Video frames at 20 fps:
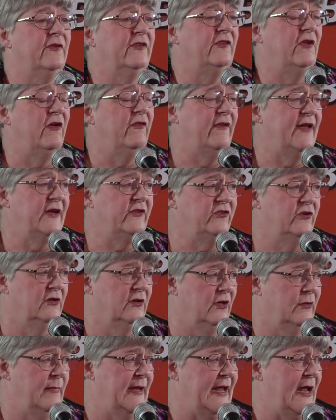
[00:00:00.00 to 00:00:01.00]
Salvation
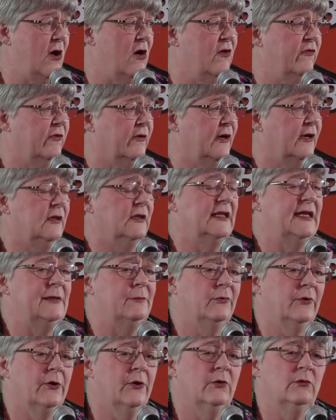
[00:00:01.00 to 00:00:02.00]
Army over on
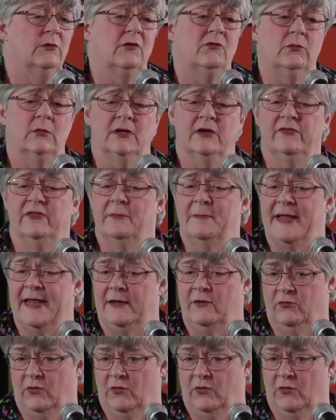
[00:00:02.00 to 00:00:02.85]
Glebe Road was one of the main